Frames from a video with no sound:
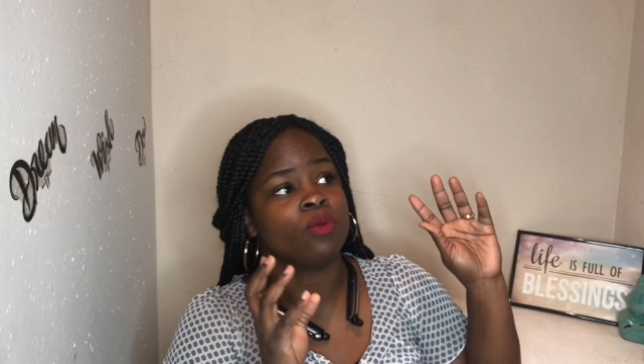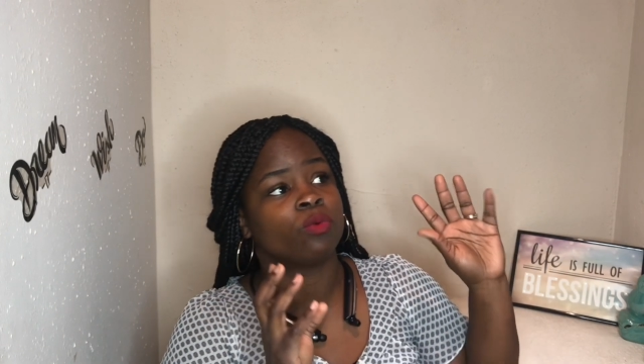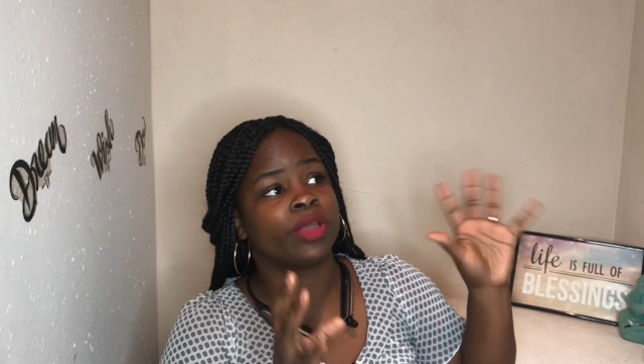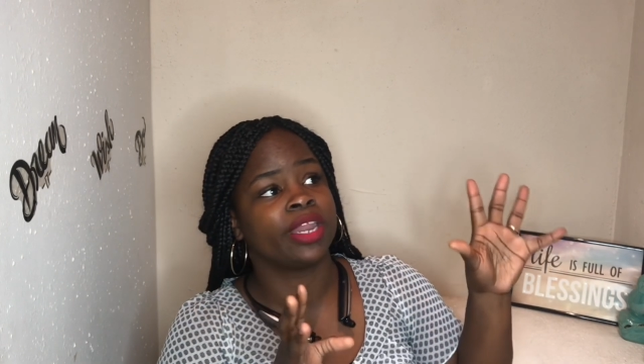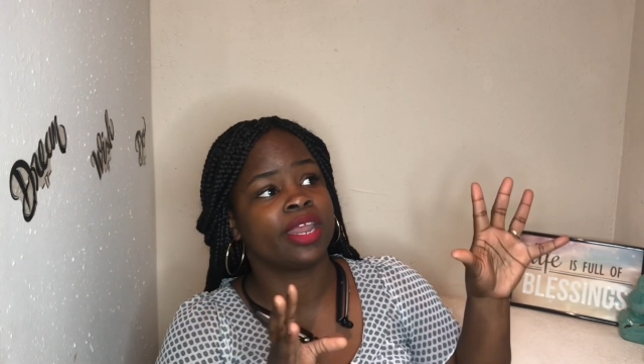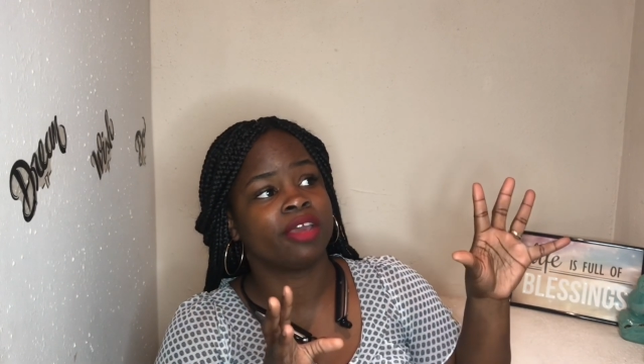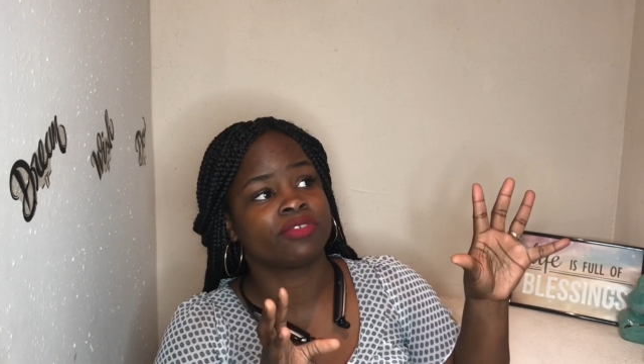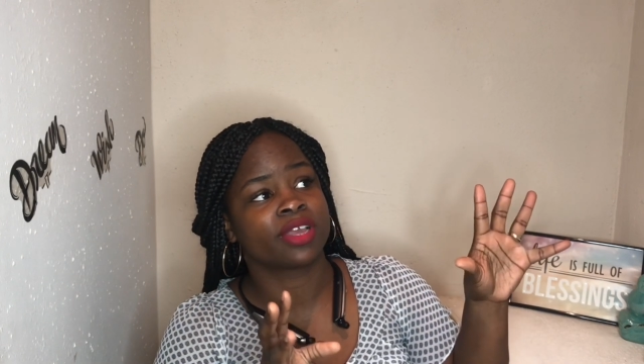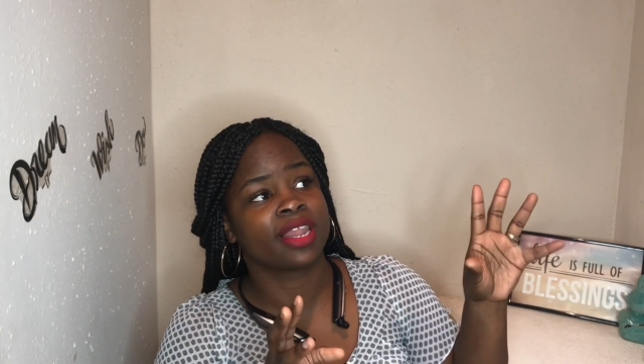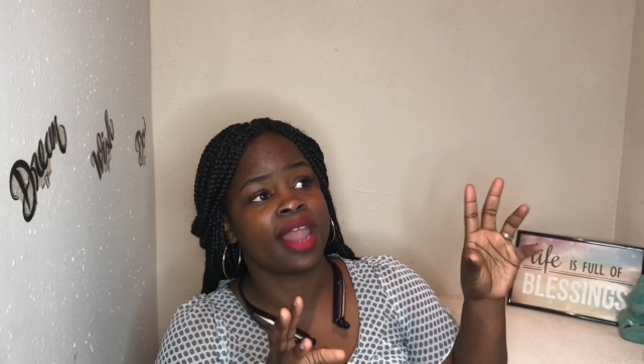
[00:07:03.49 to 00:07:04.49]
running
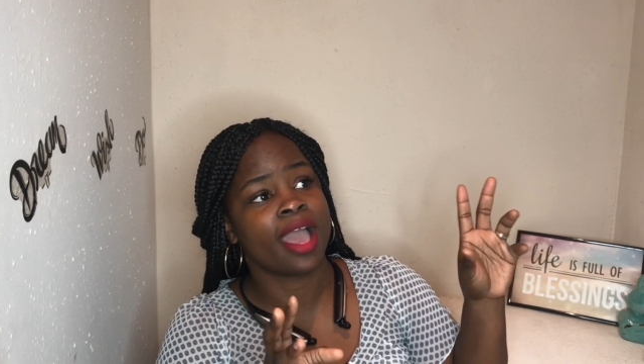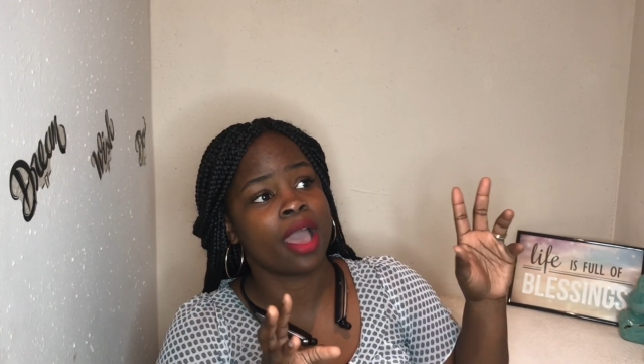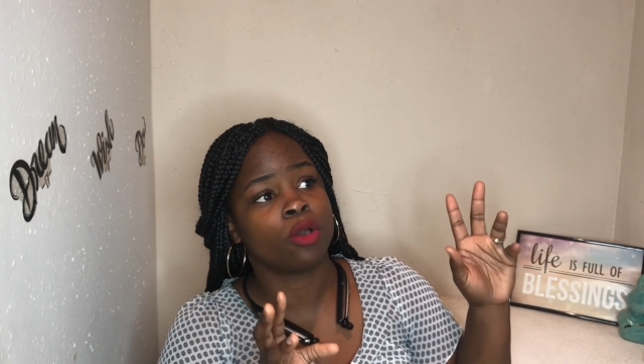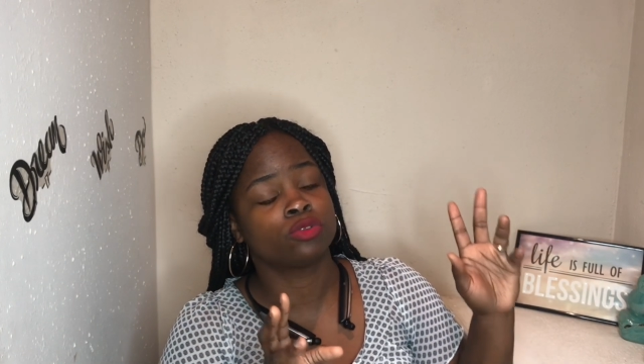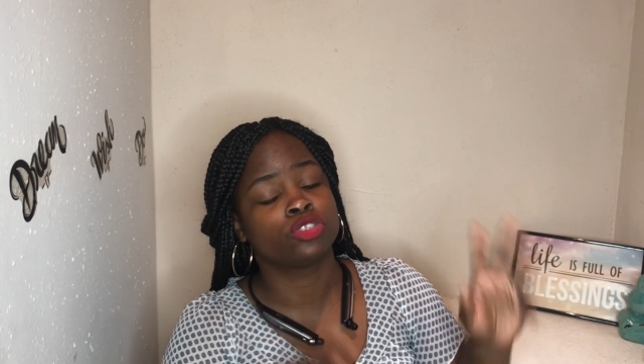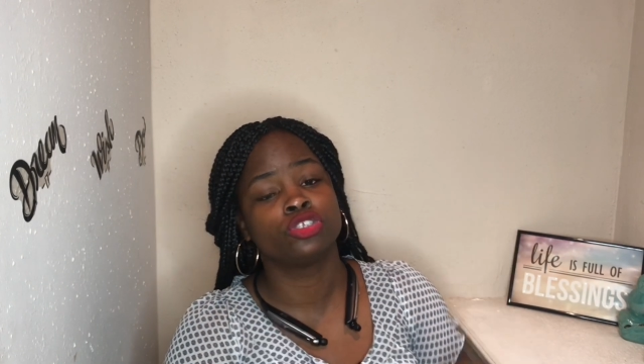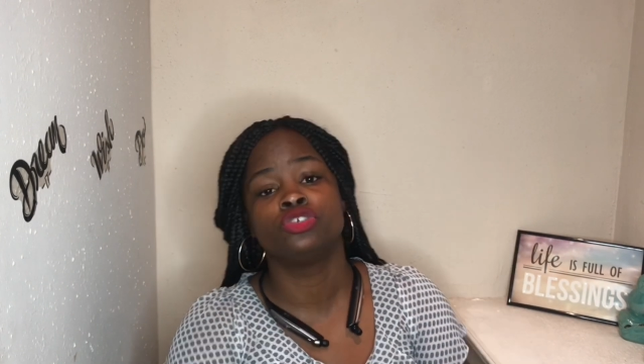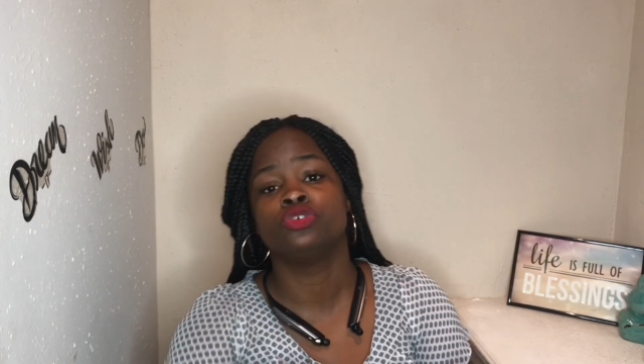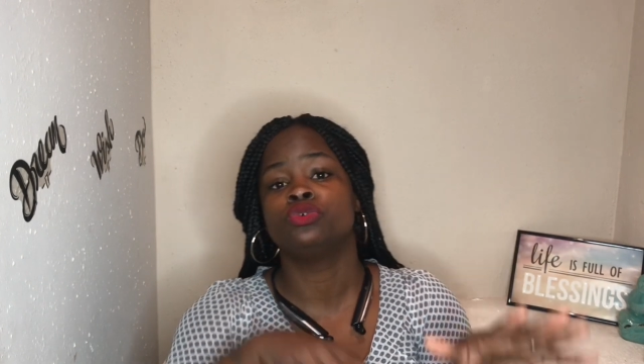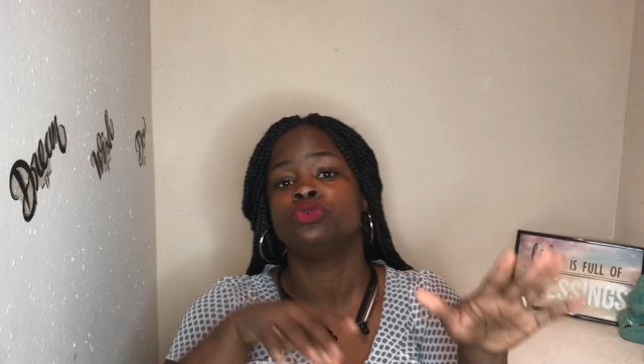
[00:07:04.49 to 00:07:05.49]
after Cloud
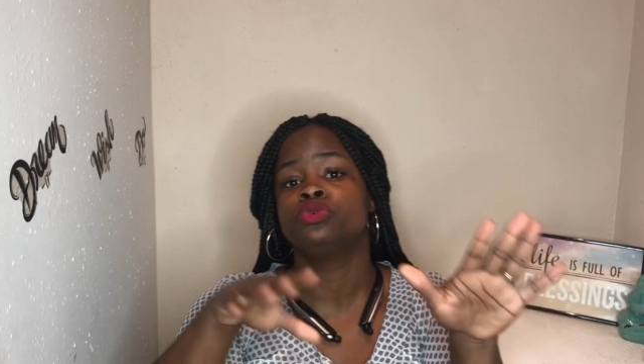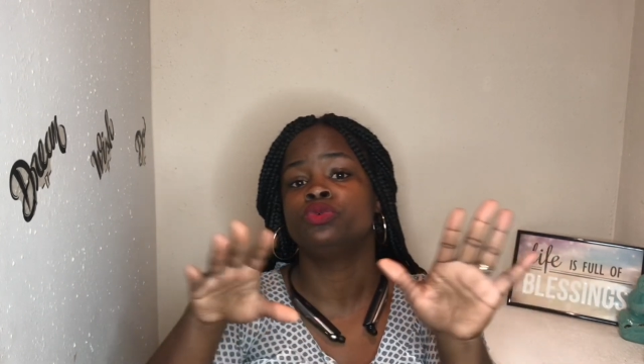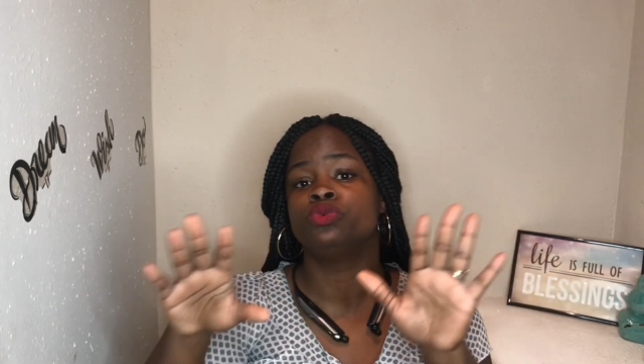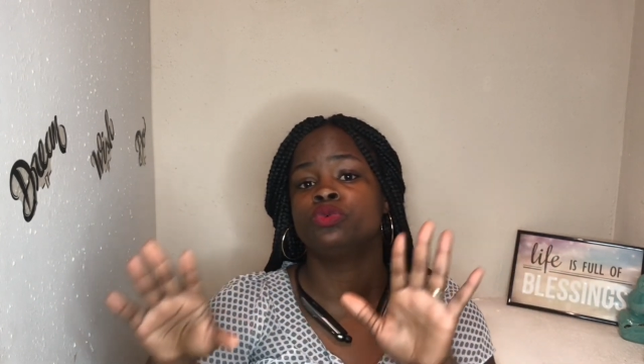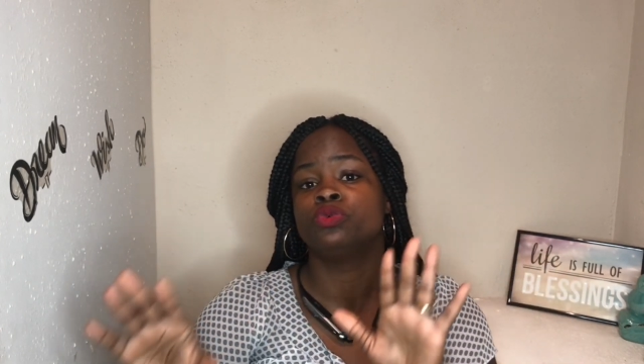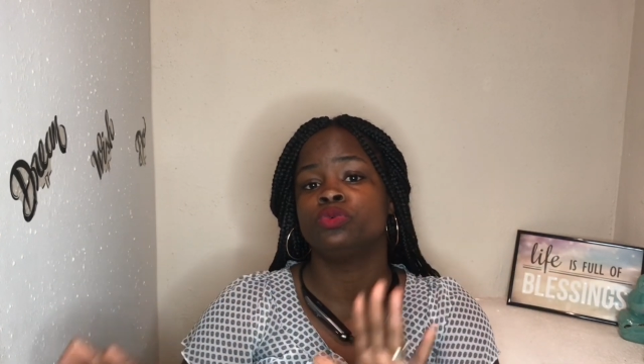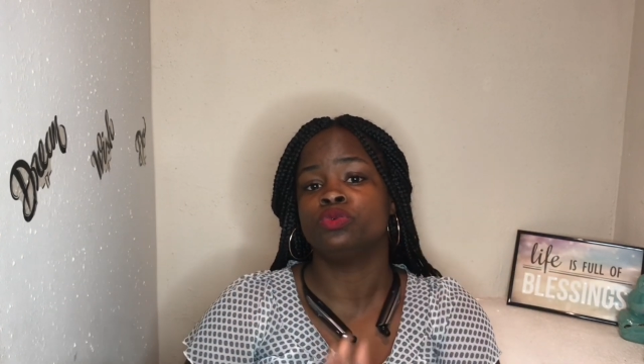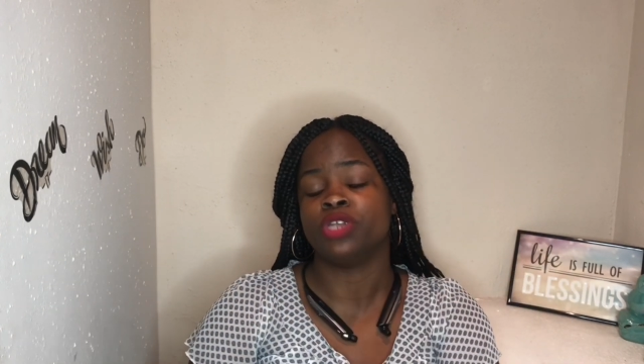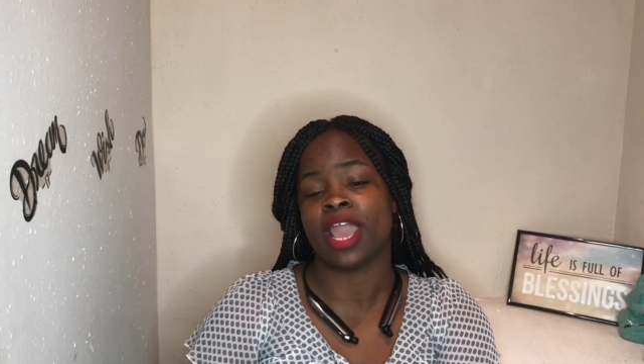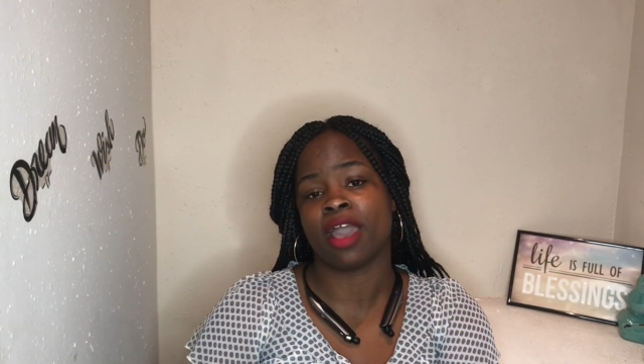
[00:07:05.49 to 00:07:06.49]
to
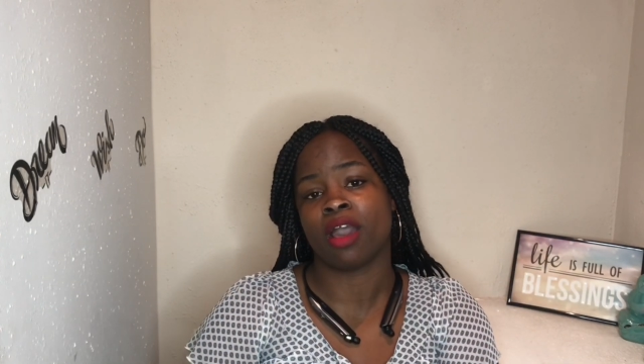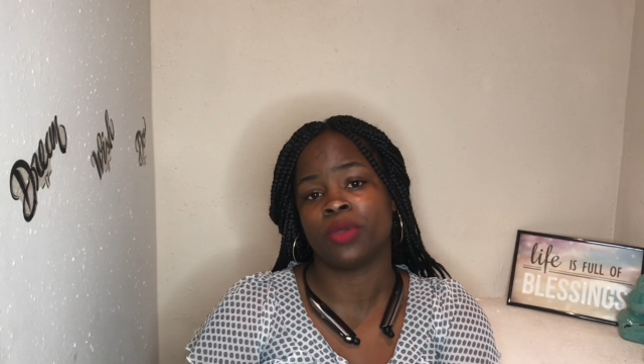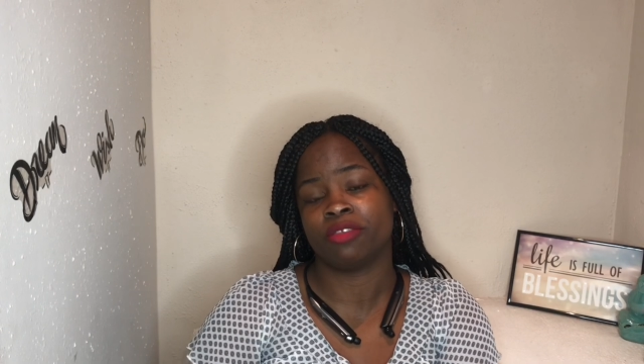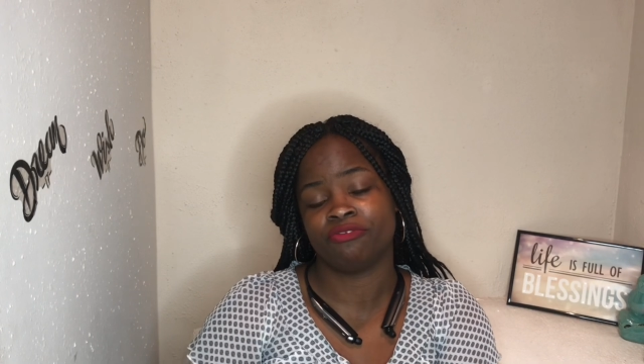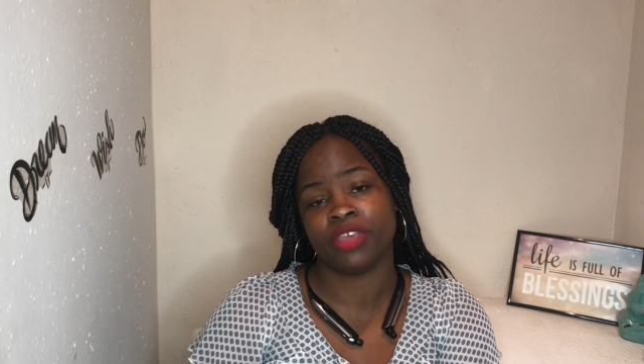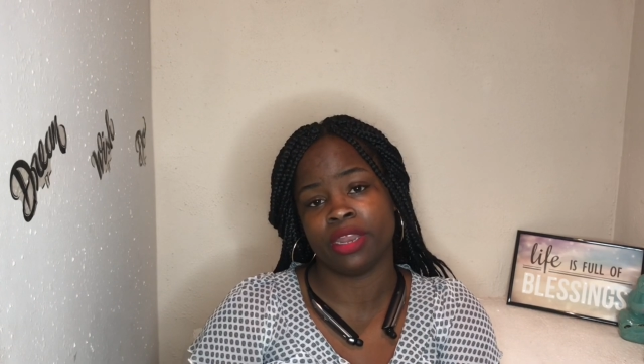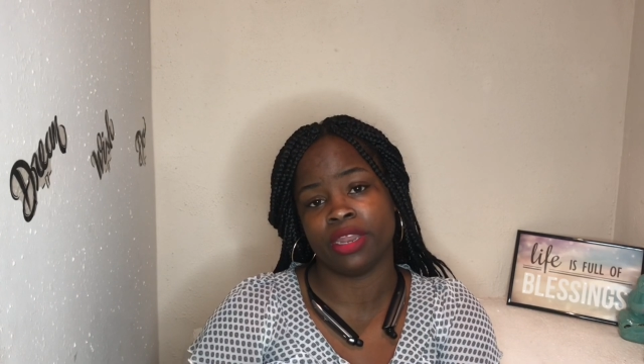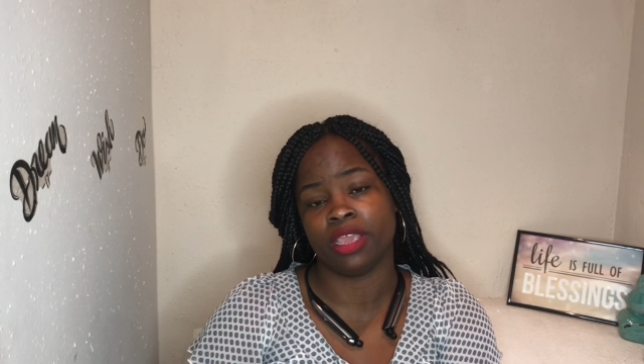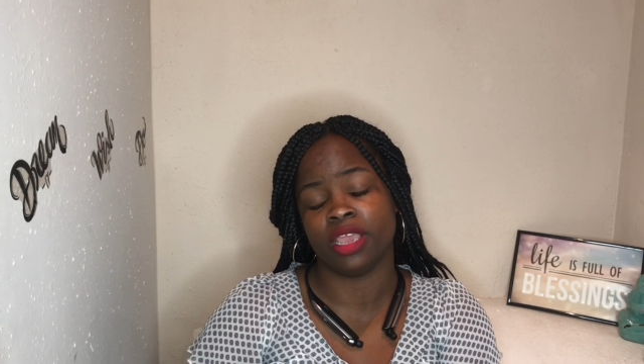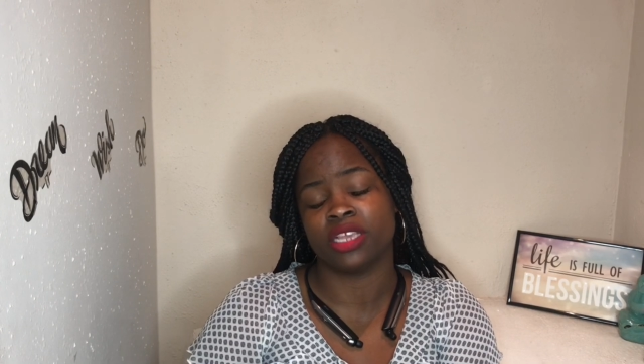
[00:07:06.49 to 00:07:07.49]
now Infinity.